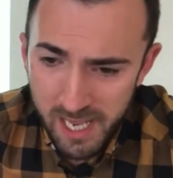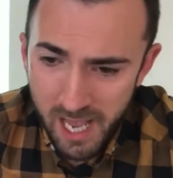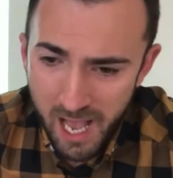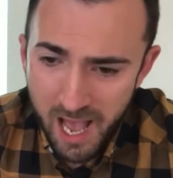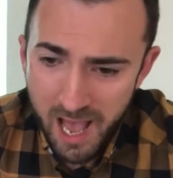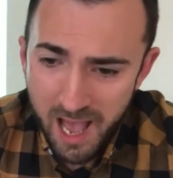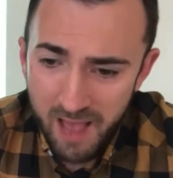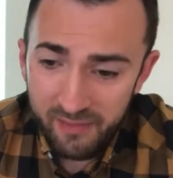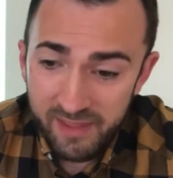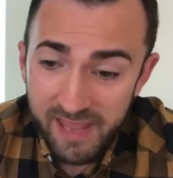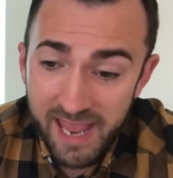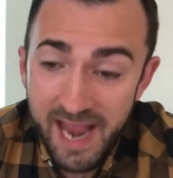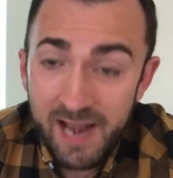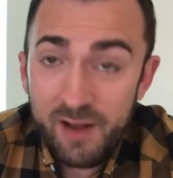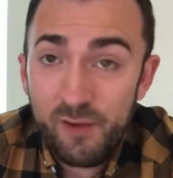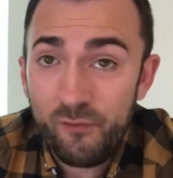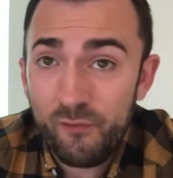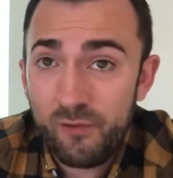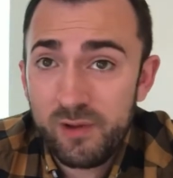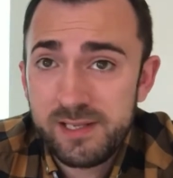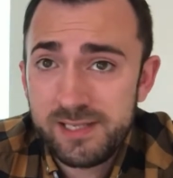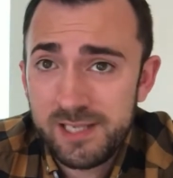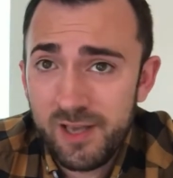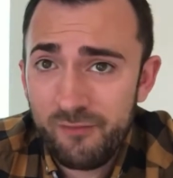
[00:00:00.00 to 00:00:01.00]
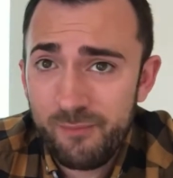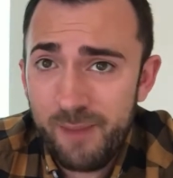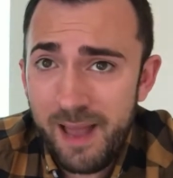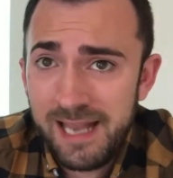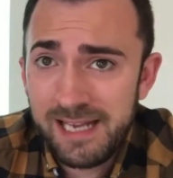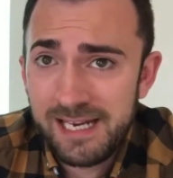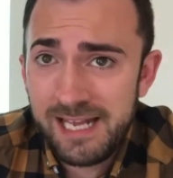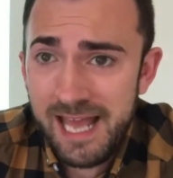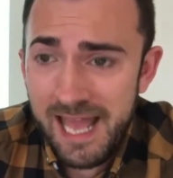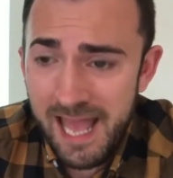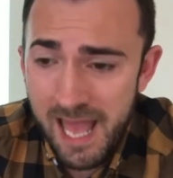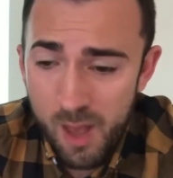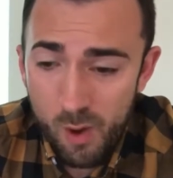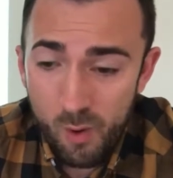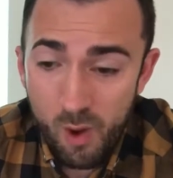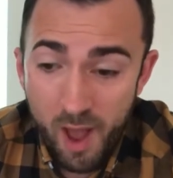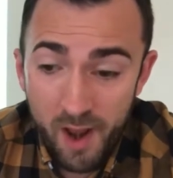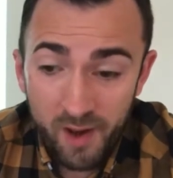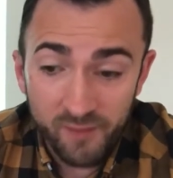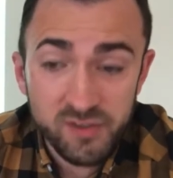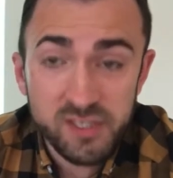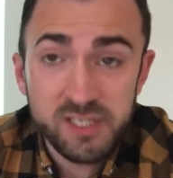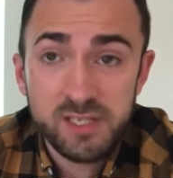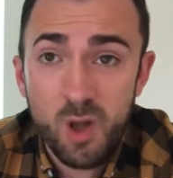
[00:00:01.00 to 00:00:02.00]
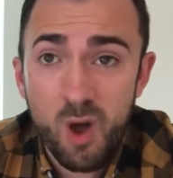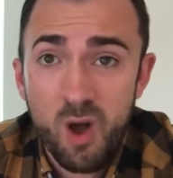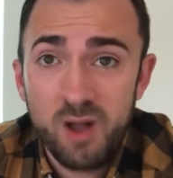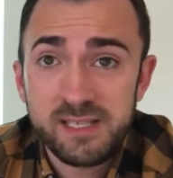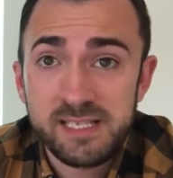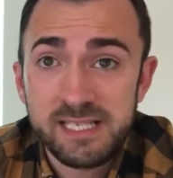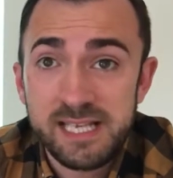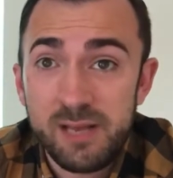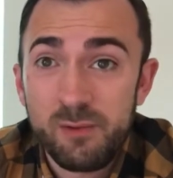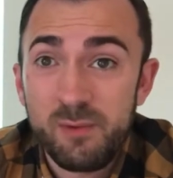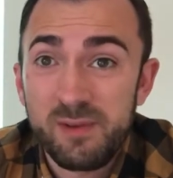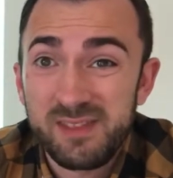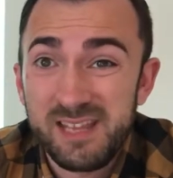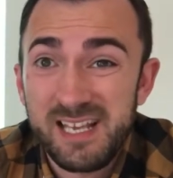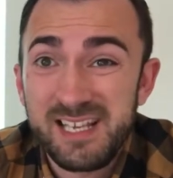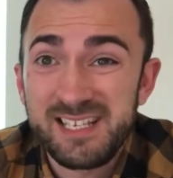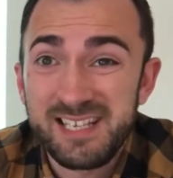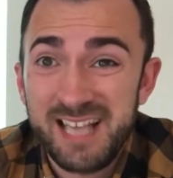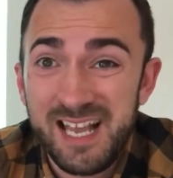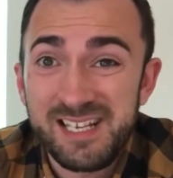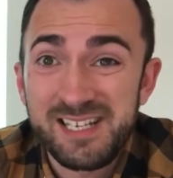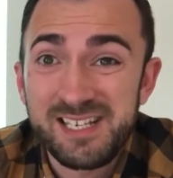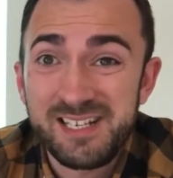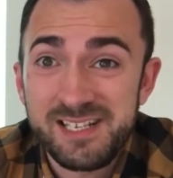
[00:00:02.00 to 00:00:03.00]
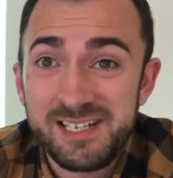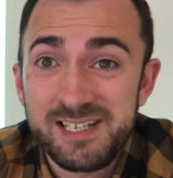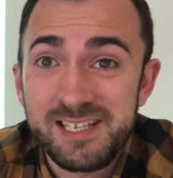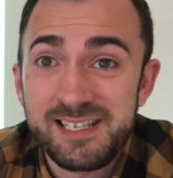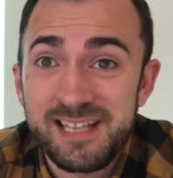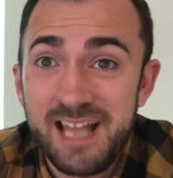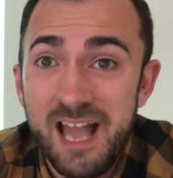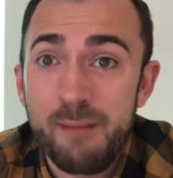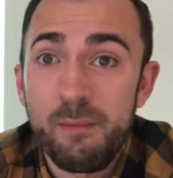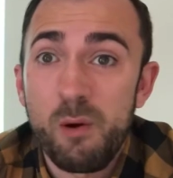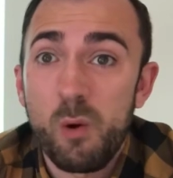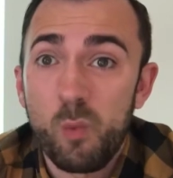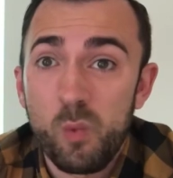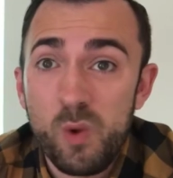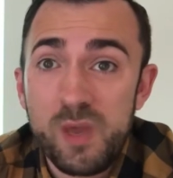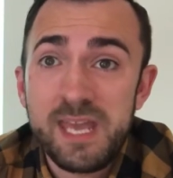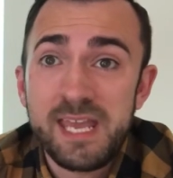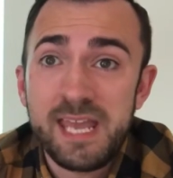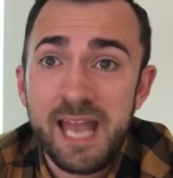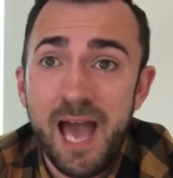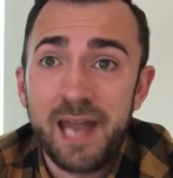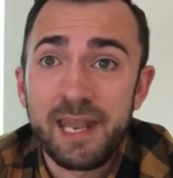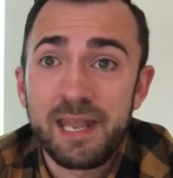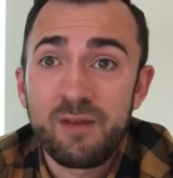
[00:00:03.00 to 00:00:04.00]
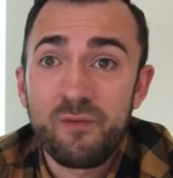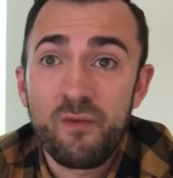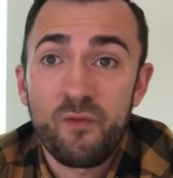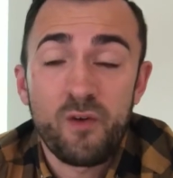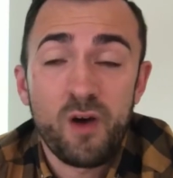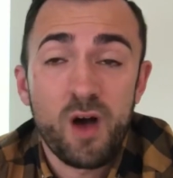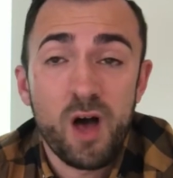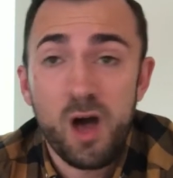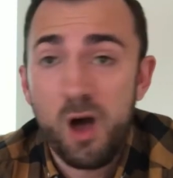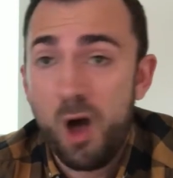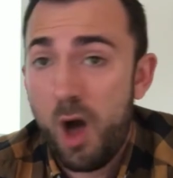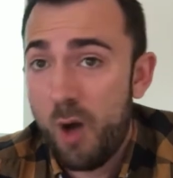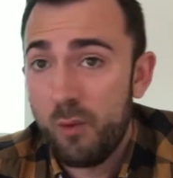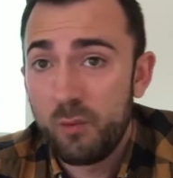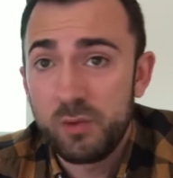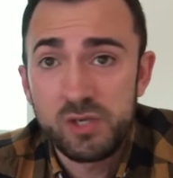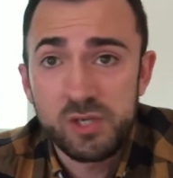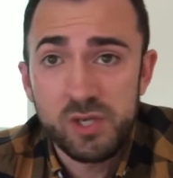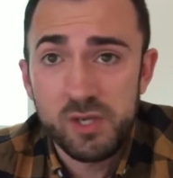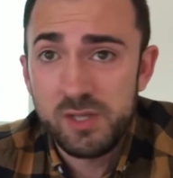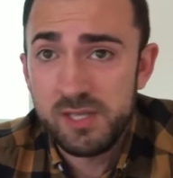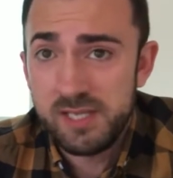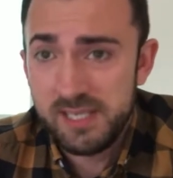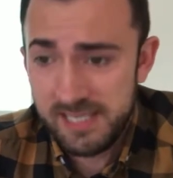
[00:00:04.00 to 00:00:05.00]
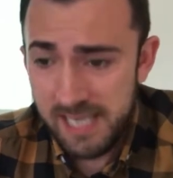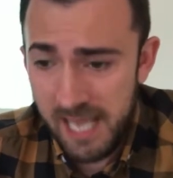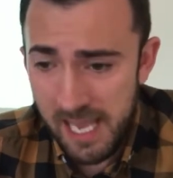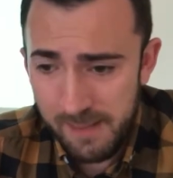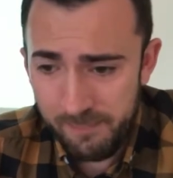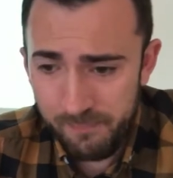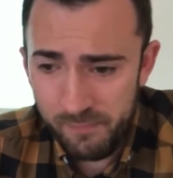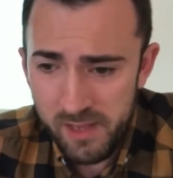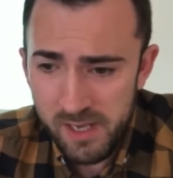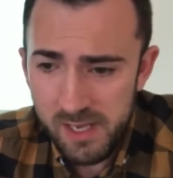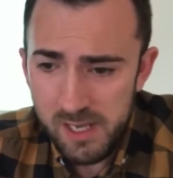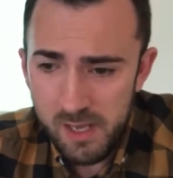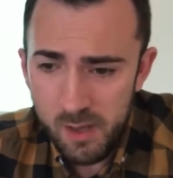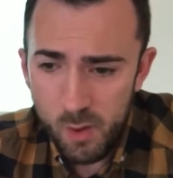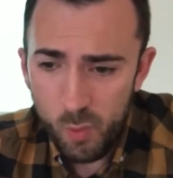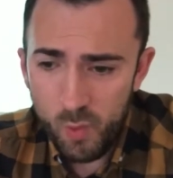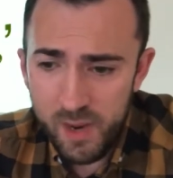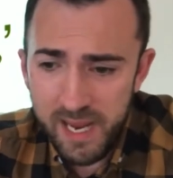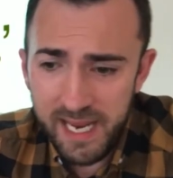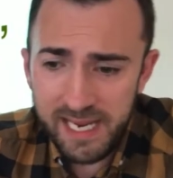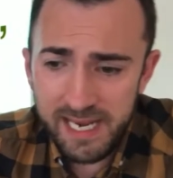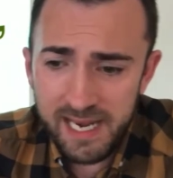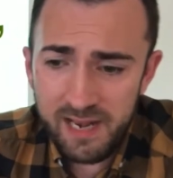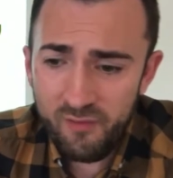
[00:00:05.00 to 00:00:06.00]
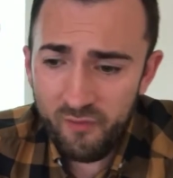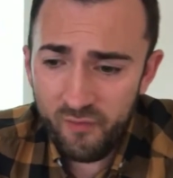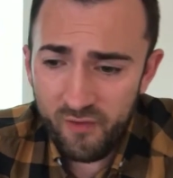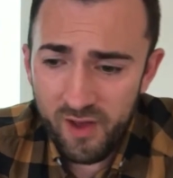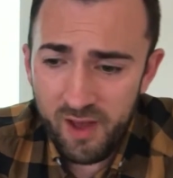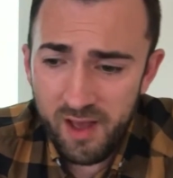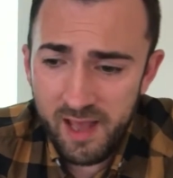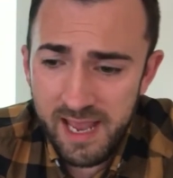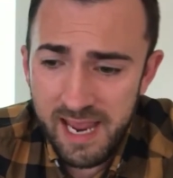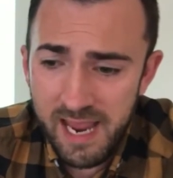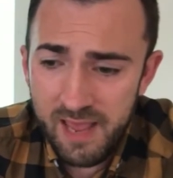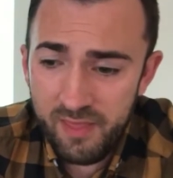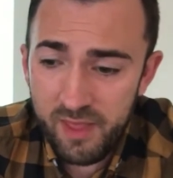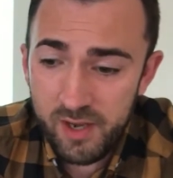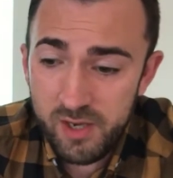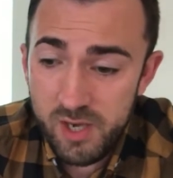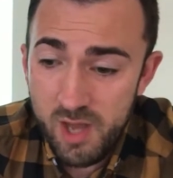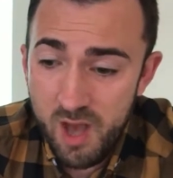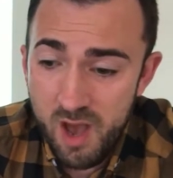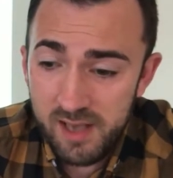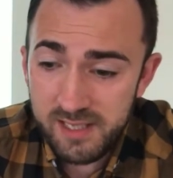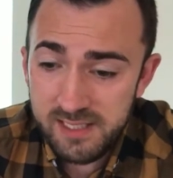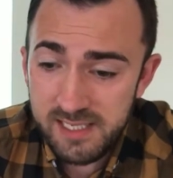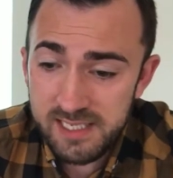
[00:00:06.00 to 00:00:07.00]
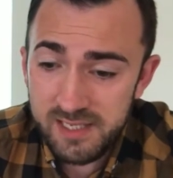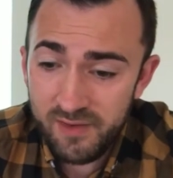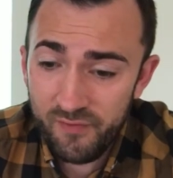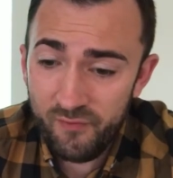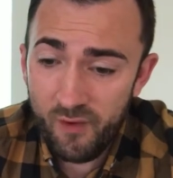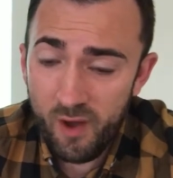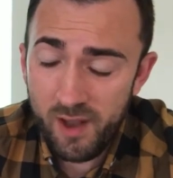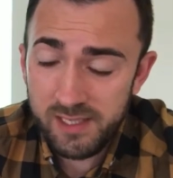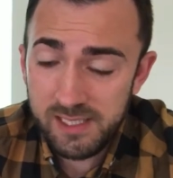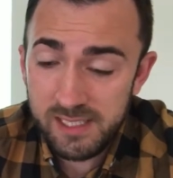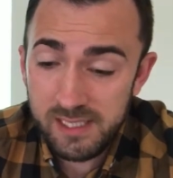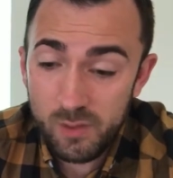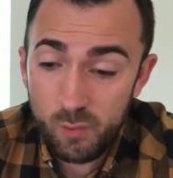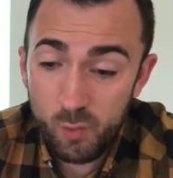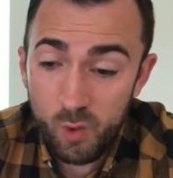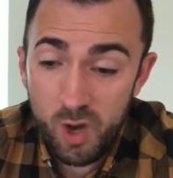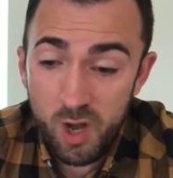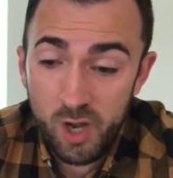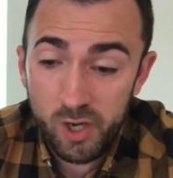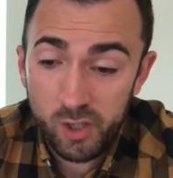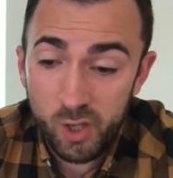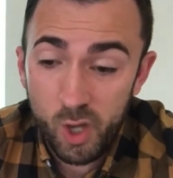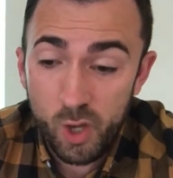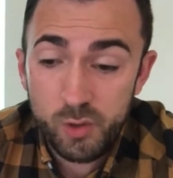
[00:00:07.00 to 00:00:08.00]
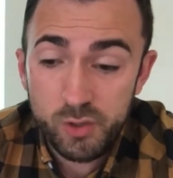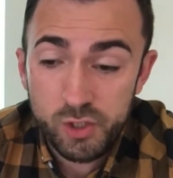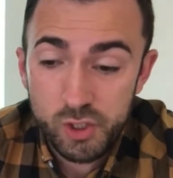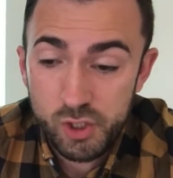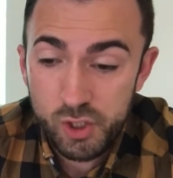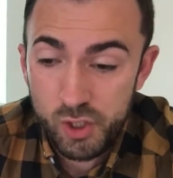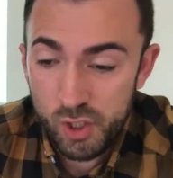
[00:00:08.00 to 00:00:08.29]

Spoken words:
The inference I've made here, and I've started it with this sentence stem, we can infer, I would do the same. We can infer here that nurses are finding the workload